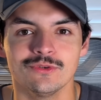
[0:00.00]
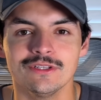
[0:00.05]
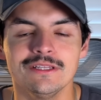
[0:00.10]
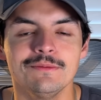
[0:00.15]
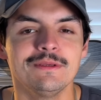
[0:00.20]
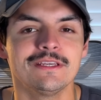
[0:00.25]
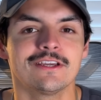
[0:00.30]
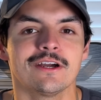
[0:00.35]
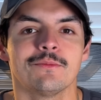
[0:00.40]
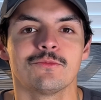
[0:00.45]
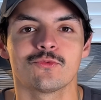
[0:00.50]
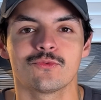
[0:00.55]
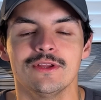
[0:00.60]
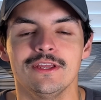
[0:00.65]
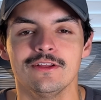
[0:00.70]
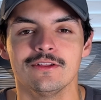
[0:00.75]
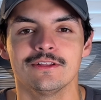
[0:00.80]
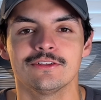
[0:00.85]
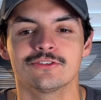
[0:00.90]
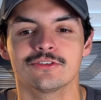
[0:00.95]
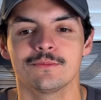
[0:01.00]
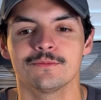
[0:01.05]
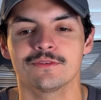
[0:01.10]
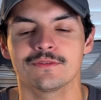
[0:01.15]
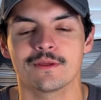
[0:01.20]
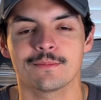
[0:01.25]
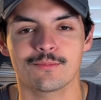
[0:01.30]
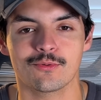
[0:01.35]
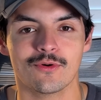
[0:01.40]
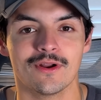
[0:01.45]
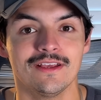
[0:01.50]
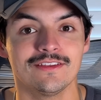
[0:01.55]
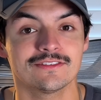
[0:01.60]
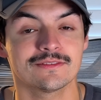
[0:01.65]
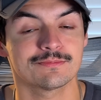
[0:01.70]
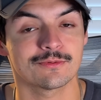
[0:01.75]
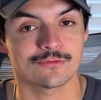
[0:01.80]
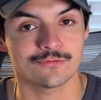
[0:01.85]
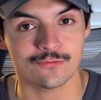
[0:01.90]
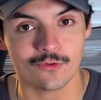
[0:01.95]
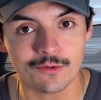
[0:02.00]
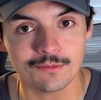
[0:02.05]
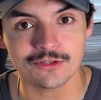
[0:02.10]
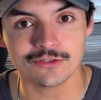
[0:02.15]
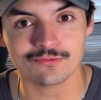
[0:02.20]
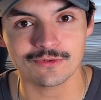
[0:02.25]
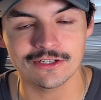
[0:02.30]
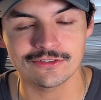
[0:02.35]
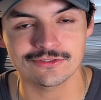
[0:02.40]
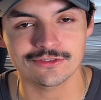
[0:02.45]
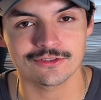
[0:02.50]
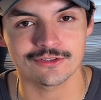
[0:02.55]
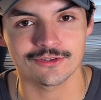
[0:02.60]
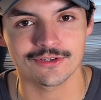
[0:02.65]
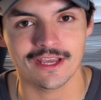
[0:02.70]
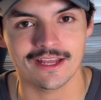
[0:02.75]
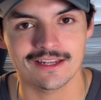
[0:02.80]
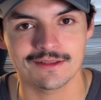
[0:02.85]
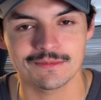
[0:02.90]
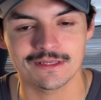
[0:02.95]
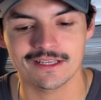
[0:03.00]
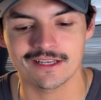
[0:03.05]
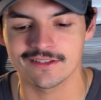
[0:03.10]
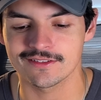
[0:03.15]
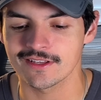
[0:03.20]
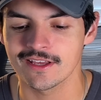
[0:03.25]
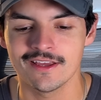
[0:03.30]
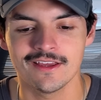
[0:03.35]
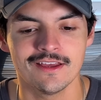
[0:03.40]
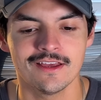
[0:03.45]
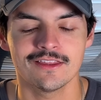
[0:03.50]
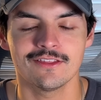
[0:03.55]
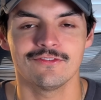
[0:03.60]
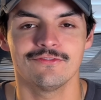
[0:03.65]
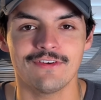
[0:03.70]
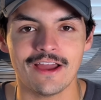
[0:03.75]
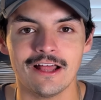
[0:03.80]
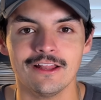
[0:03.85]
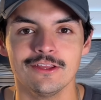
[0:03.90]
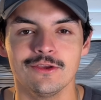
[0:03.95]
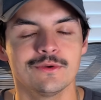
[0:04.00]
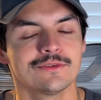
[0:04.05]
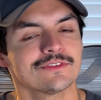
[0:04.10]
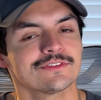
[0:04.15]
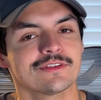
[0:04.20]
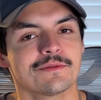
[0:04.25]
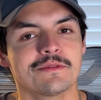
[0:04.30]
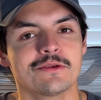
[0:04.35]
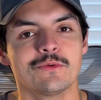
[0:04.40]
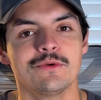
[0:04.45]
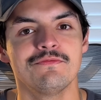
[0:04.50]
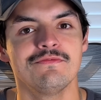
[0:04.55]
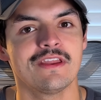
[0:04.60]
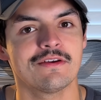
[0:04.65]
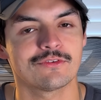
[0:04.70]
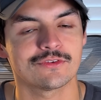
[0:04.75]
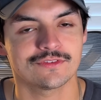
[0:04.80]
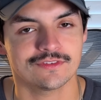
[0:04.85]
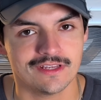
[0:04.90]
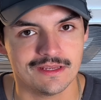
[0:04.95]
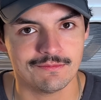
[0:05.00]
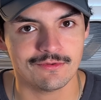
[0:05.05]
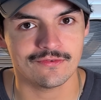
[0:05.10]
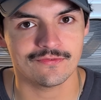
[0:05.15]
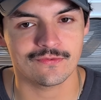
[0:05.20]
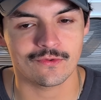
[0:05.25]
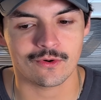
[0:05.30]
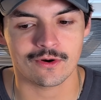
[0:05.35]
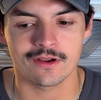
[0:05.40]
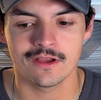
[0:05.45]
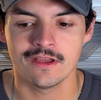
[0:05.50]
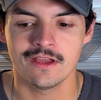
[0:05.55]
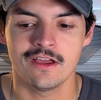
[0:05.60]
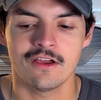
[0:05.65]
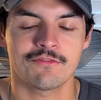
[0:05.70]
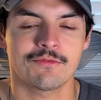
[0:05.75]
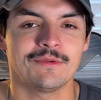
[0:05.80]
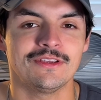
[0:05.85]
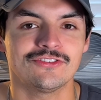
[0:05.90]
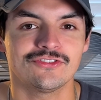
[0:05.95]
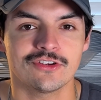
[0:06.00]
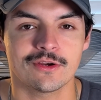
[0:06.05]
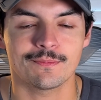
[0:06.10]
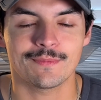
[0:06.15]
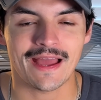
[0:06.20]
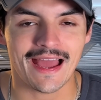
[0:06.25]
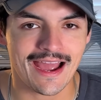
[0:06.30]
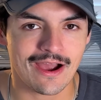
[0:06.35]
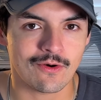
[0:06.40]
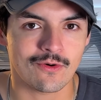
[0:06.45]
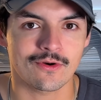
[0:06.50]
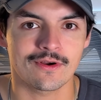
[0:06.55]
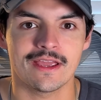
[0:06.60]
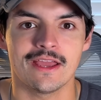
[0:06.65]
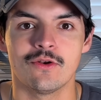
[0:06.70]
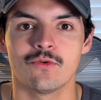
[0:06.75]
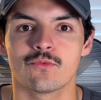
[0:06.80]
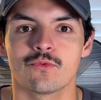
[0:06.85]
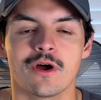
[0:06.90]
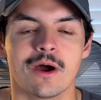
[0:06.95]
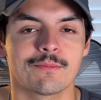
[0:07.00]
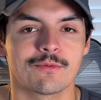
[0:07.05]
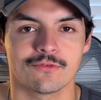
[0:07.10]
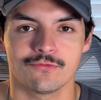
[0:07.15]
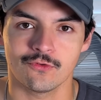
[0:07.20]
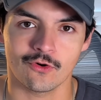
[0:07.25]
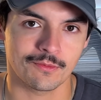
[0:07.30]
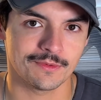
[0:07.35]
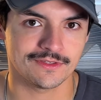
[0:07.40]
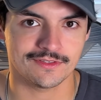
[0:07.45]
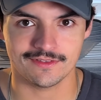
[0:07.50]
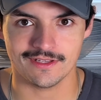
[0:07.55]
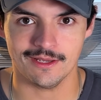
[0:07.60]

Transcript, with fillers: really become real in terms of the price to performance ratio you're getting, because the value is just something we've never seen before from a sheer power and raw performance